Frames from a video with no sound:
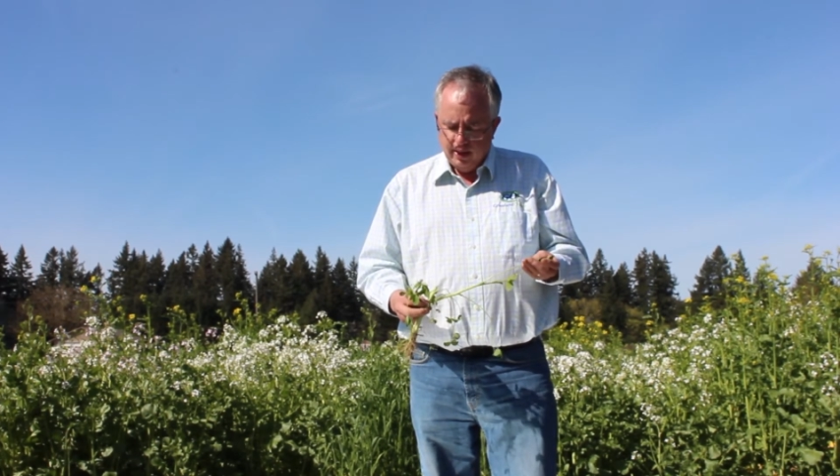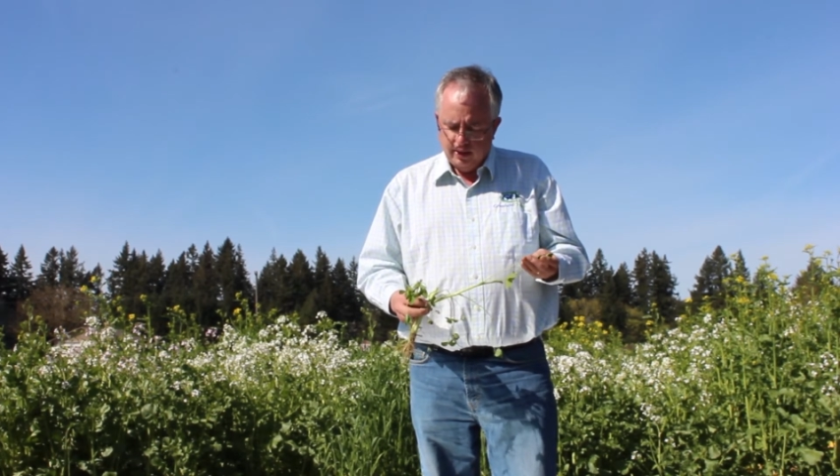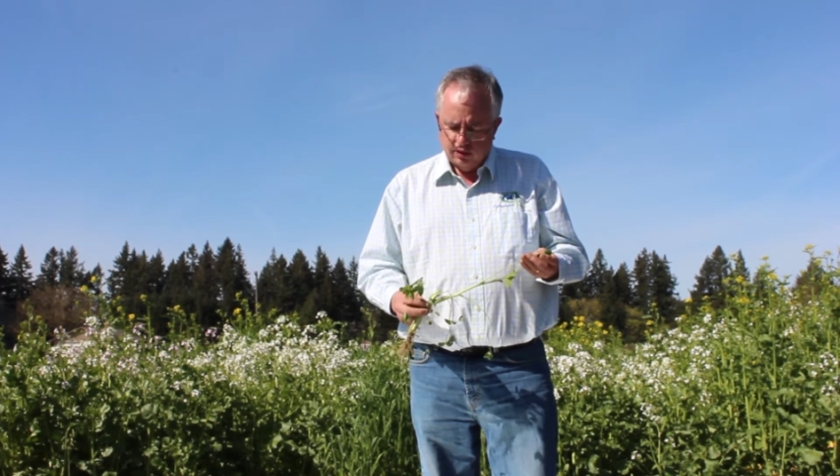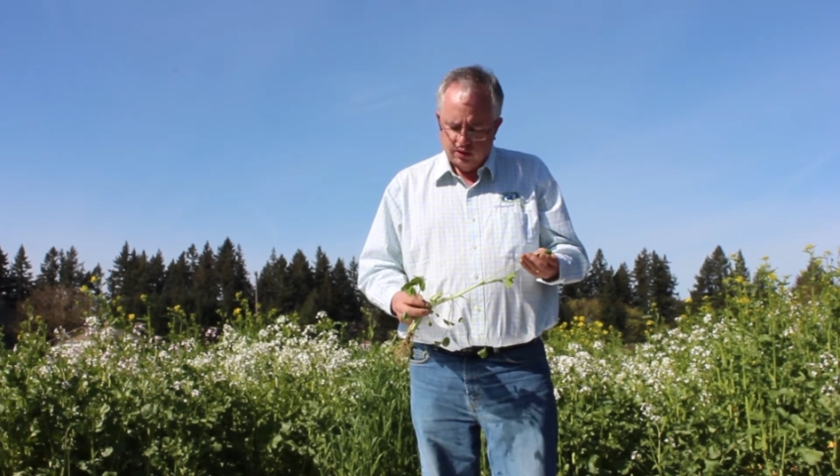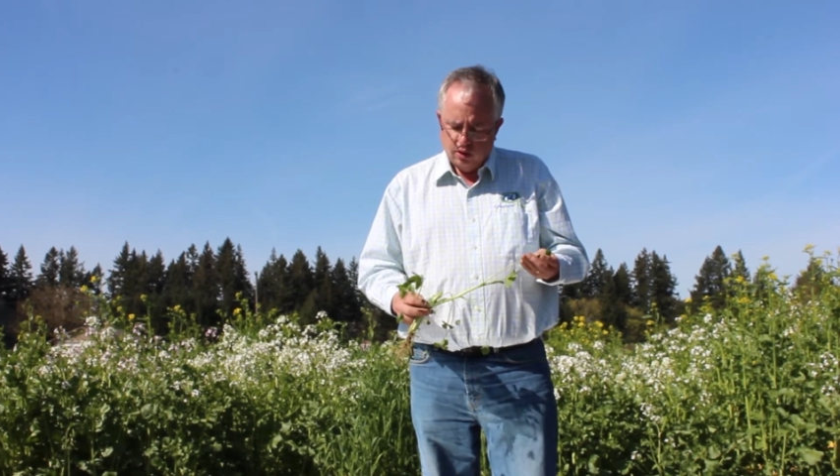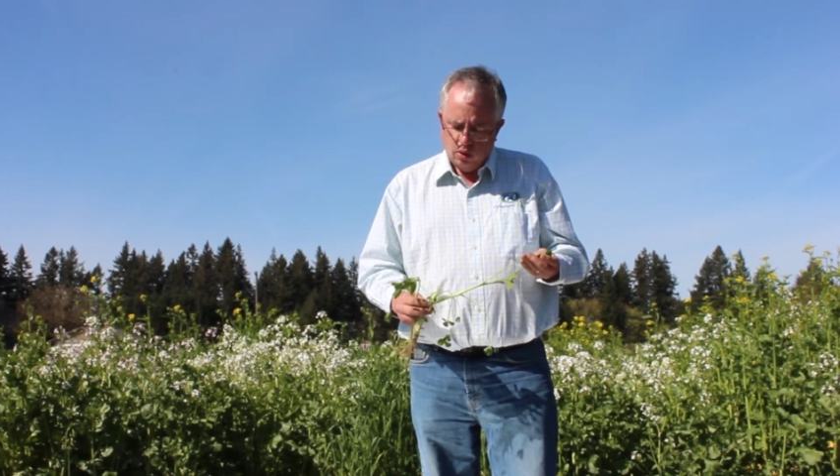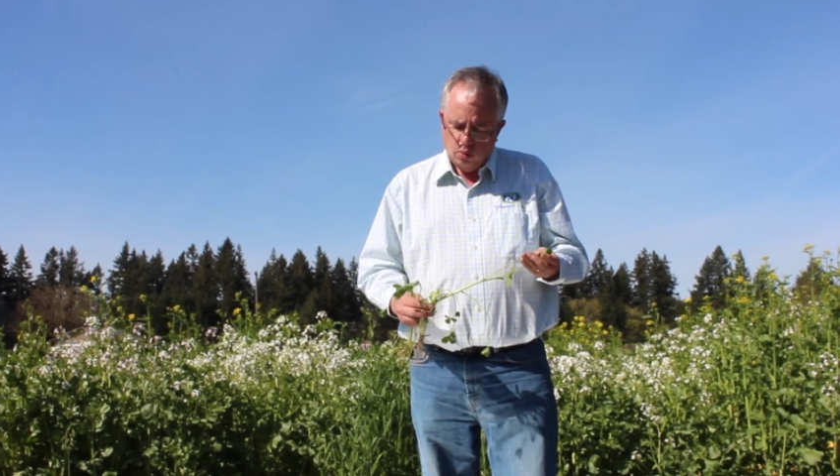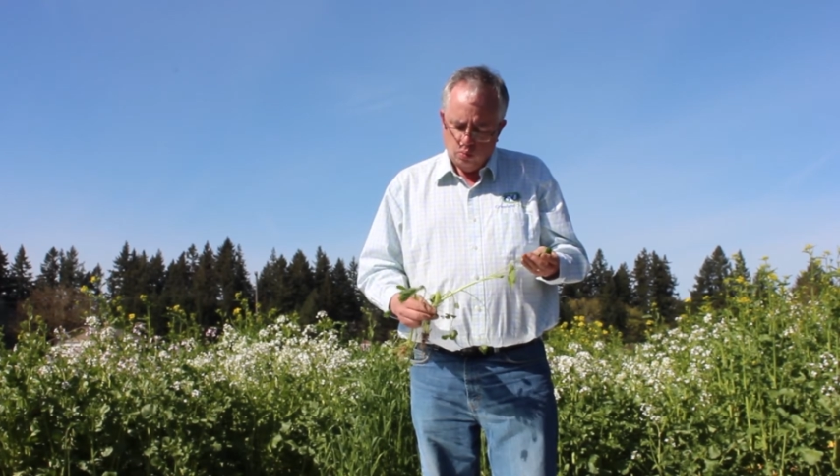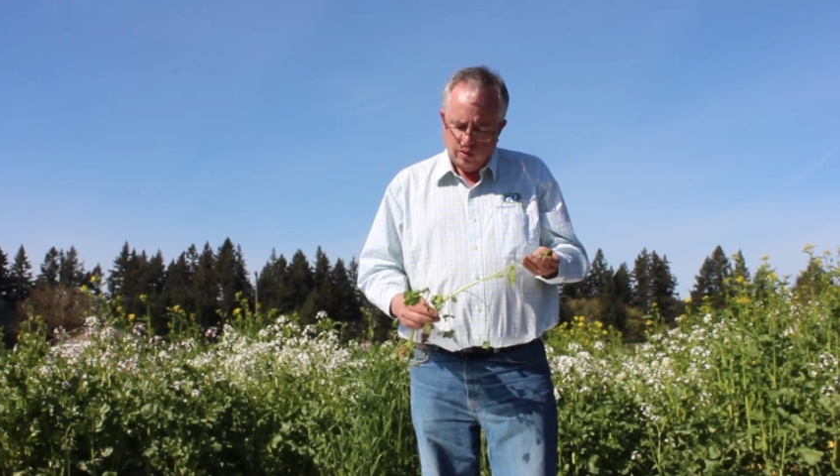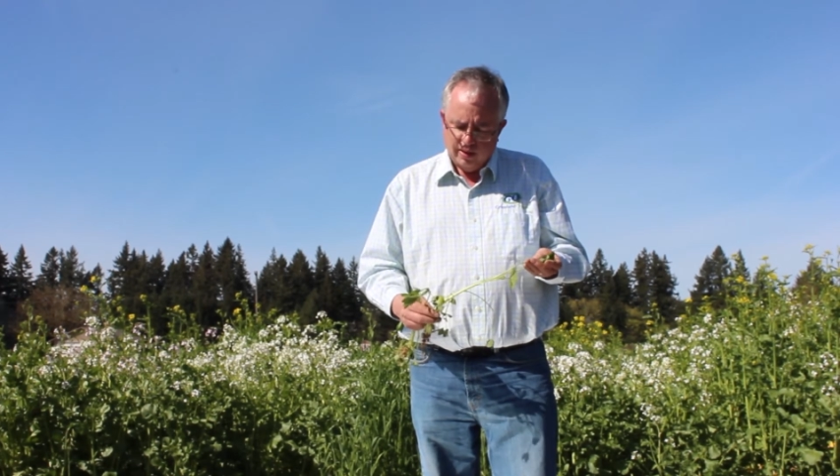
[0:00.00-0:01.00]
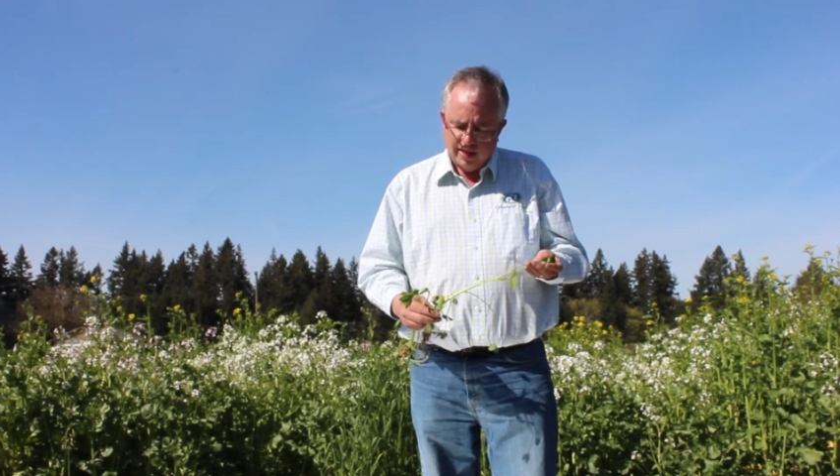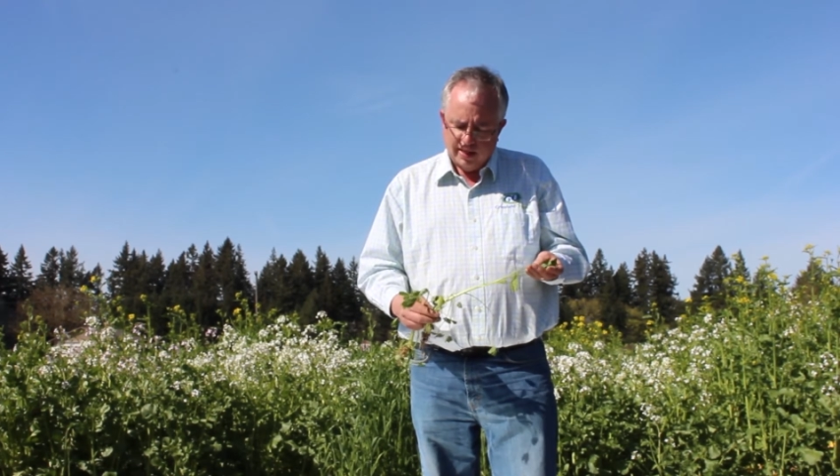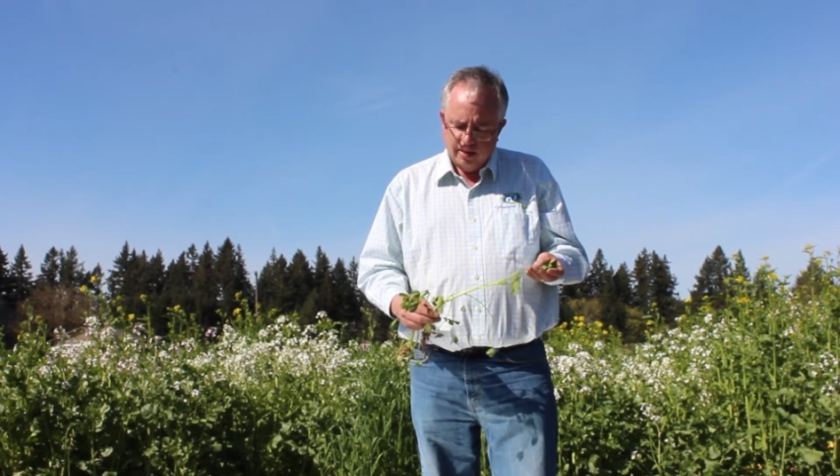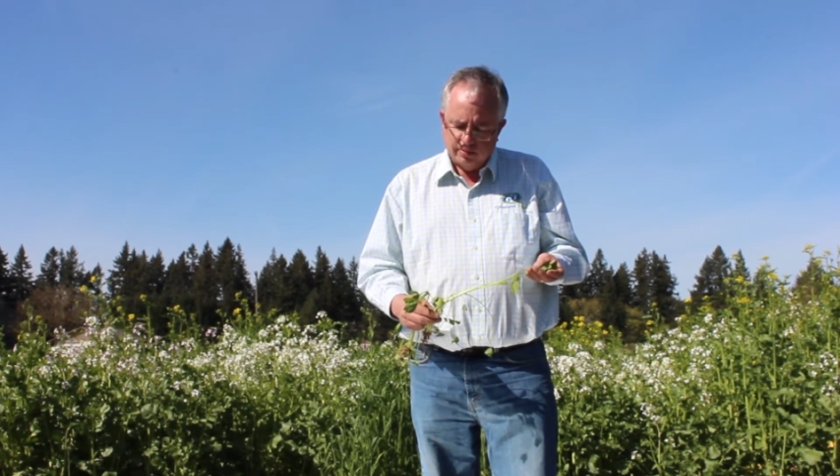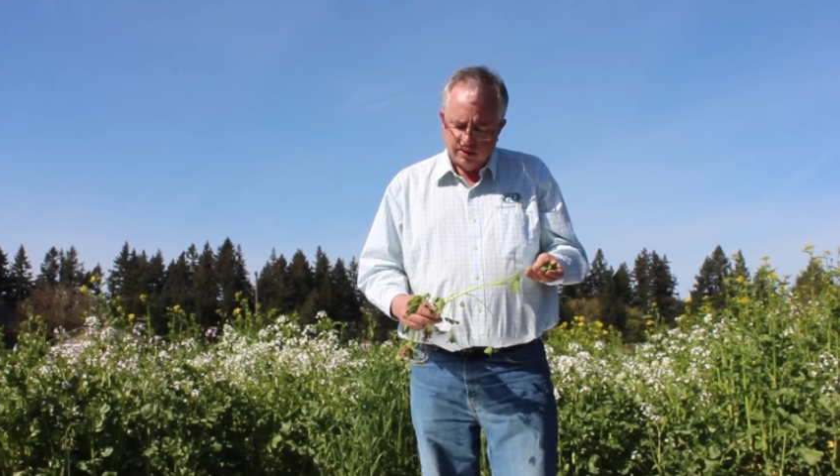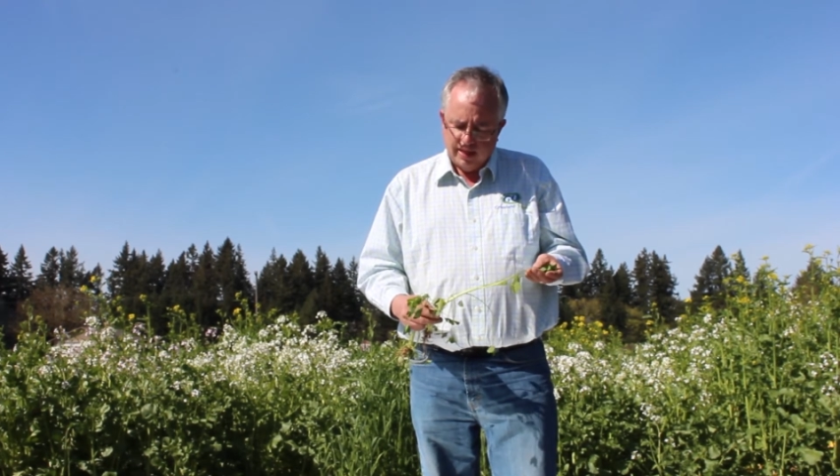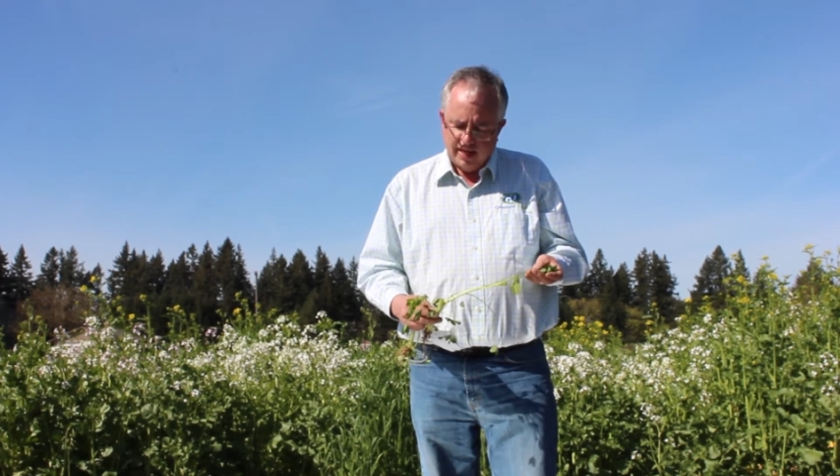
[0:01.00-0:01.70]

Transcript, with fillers: And so where that comes in